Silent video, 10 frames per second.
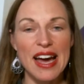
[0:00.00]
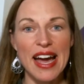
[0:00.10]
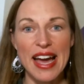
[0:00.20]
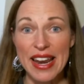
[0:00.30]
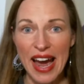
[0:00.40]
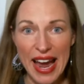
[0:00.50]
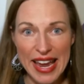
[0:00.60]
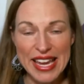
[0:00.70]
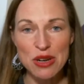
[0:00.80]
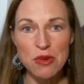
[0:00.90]
and
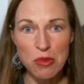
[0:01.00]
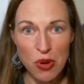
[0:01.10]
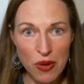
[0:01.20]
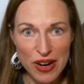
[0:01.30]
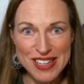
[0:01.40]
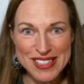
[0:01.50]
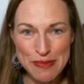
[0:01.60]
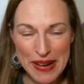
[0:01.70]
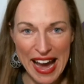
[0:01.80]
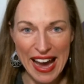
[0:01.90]
I can report
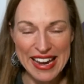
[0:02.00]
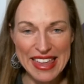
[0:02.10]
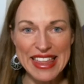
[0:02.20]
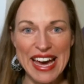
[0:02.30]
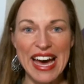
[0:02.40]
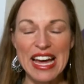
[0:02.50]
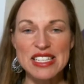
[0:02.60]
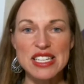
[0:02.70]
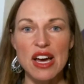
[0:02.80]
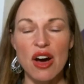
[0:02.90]
back
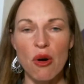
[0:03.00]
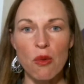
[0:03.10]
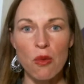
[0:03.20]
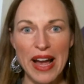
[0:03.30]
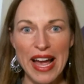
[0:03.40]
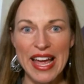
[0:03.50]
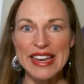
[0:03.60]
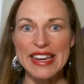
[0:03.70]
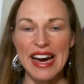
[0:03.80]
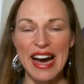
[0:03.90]
that
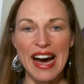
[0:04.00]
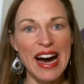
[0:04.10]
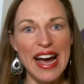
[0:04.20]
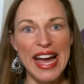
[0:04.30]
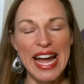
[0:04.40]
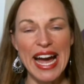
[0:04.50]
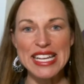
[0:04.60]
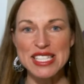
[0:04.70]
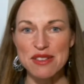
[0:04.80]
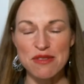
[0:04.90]
when I
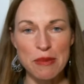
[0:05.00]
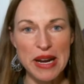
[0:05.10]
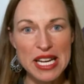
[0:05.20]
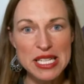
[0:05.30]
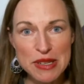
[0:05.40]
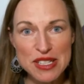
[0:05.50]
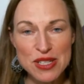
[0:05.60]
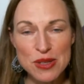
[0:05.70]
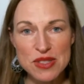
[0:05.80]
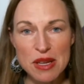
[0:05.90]
ask for my husband to
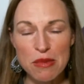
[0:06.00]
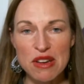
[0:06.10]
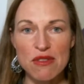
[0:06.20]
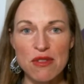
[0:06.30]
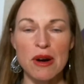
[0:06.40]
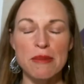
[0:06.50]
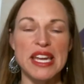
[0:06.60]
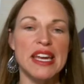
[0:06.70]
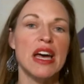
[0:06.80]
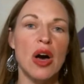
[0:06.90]
do something for
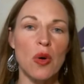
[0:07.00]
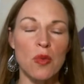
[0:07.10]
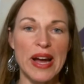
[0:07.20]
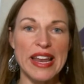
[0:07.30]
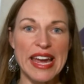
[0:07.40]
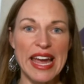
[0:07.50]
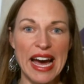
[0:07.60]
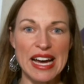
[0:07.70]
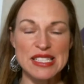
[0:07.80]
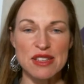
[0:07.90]
me, when I
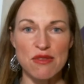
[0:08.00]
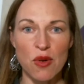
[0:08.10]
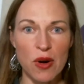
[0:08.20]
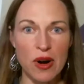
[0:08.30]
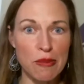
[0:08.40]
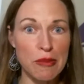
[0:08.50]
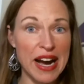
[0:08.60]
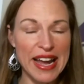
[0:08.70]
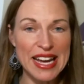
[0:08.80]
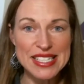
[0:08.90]
ask for
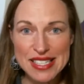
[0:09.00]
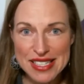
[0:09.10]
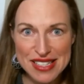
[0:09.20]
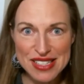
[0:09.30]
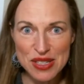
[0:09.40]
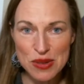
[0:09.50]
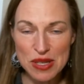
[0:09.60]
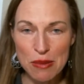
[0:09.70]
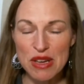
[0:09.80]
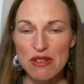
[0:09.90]
my assistant to do
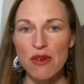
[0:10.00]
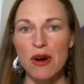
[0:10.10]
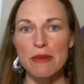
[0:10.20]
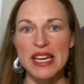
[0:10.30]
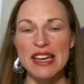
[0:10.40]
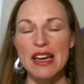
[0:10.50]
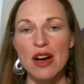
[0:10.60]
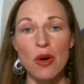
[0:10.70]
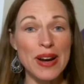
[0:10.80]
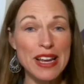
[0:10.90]
something for me,
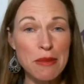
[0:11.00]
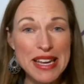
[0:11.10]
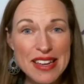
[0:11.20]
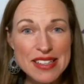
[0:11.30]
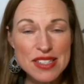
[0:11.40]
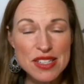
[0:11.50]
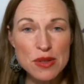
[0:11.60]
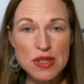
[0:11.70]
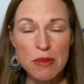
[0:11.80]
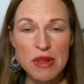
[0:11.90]
when I get my kids to do
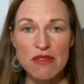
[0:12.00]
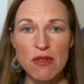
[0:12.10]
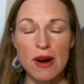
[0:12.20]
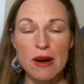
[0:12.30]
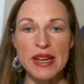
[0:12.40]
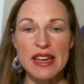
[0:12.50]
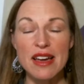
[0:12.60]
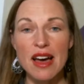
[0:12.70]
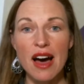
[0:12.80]
something for me,